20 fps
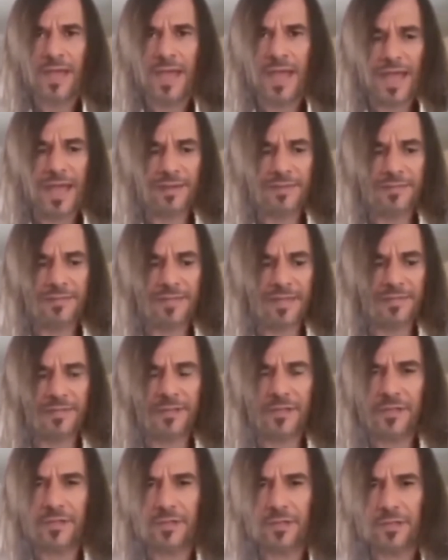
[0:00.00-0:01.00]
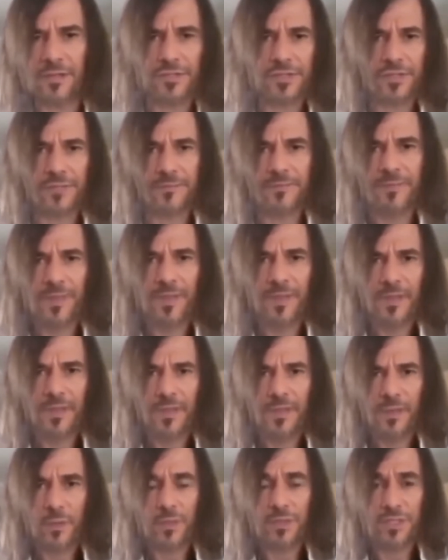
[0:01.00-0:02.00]
and then the
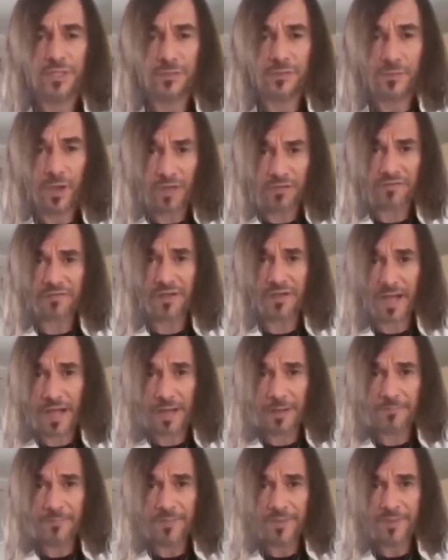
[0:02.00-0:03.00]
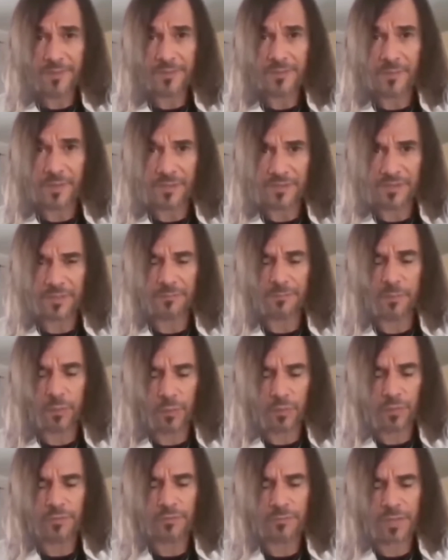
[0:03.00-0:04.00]
conclusion, which is by far the most
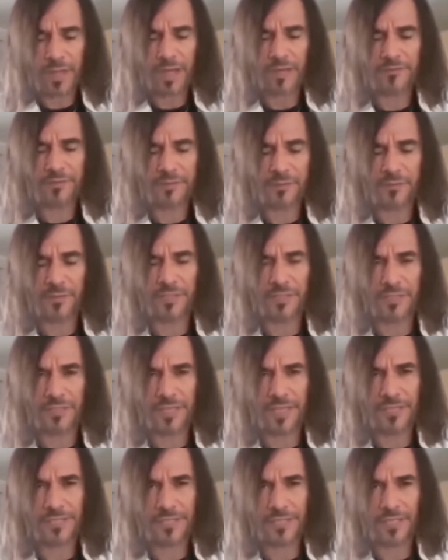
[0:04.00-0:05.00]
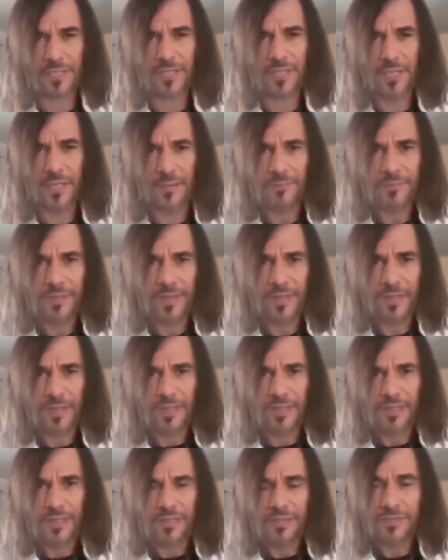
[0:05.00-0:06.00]
important part of this presentation.
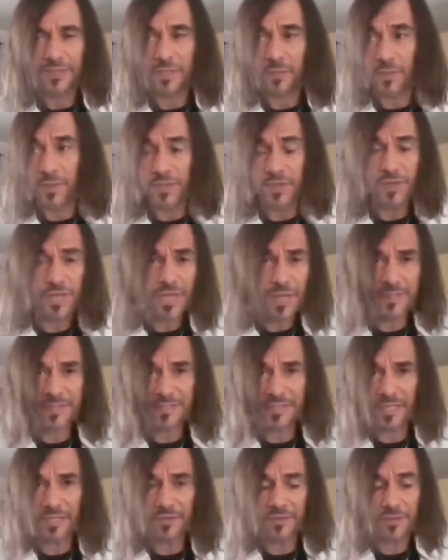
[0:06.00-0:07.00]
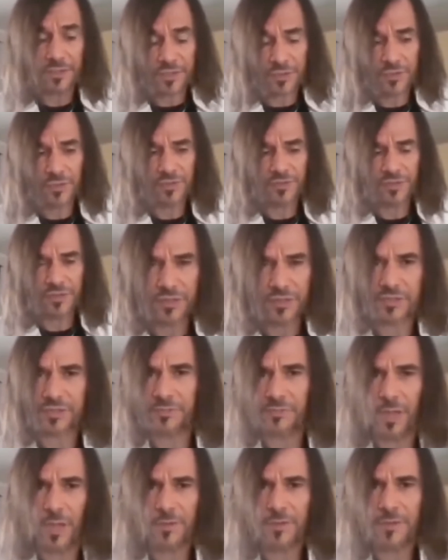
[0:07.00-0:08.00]
So when you hear me tell you the truth in
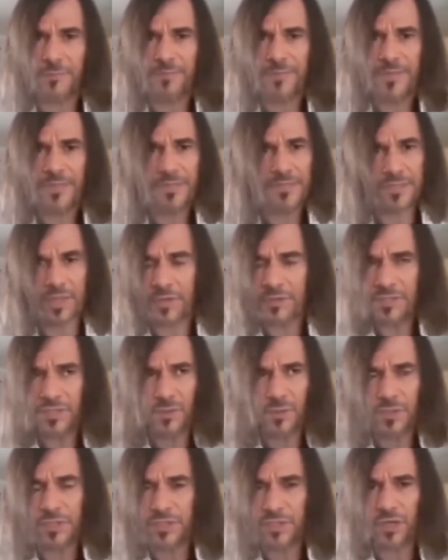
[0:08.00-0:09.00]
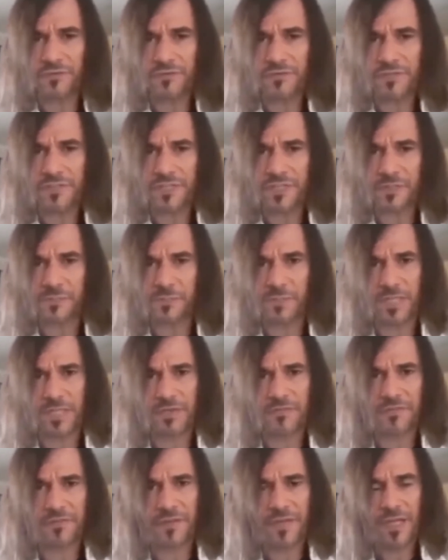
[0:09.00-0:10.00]
a moment, don't switch off in
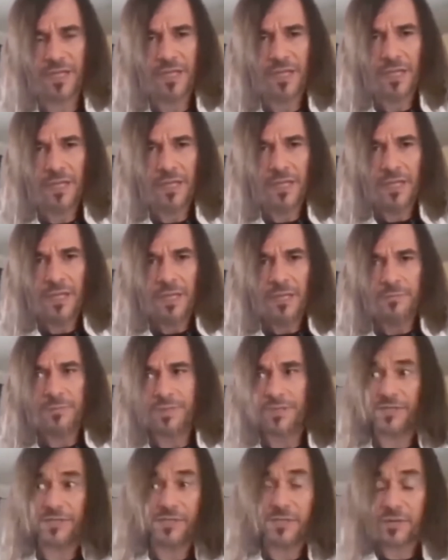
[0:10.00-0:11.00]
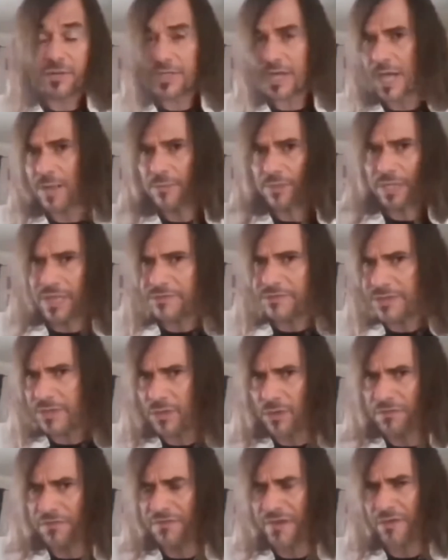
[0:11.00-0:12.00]
disbelief because you can't believe that
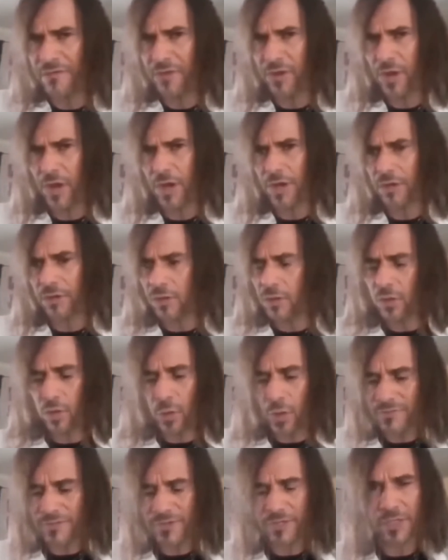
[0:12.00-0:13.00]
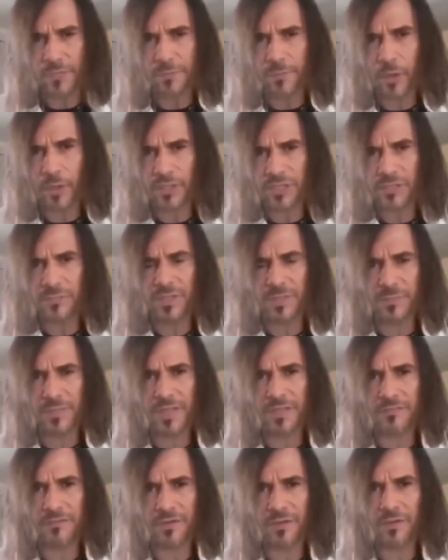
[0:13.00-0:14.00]
your favorite idol or whoever could possibly
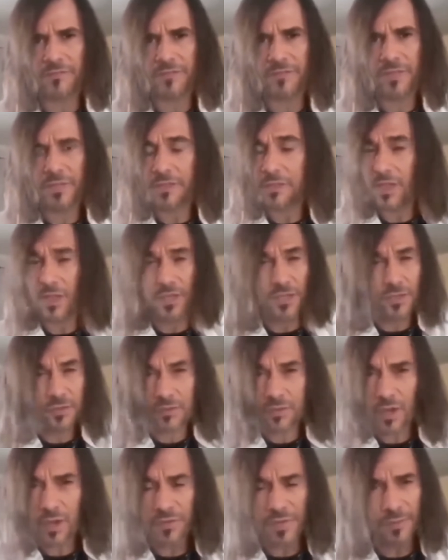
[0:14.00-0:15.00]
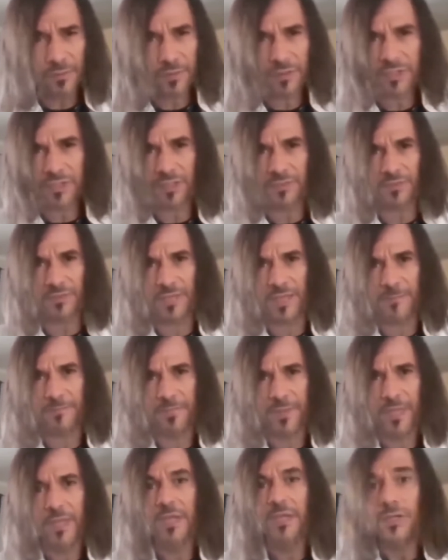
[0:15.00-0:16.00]
be involved, like you know them or
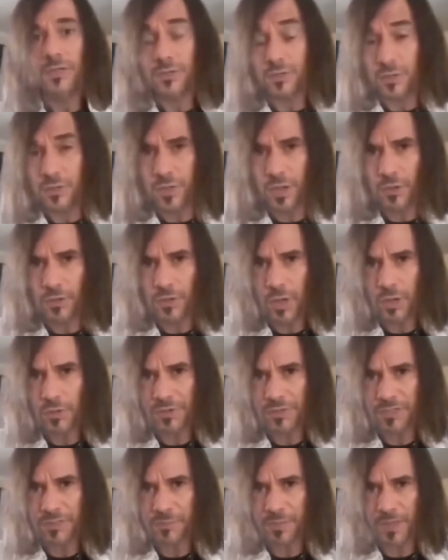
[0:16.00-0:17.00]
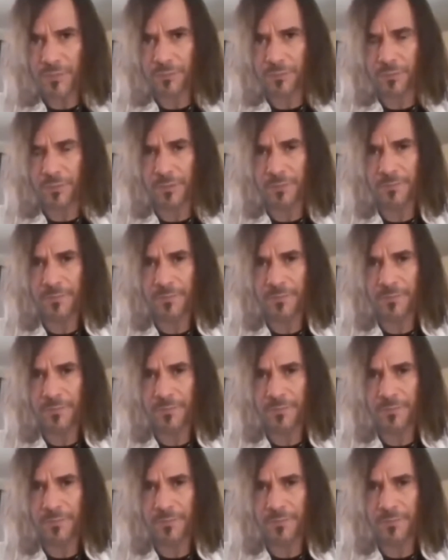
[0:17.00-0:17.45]
something. You don't know these people.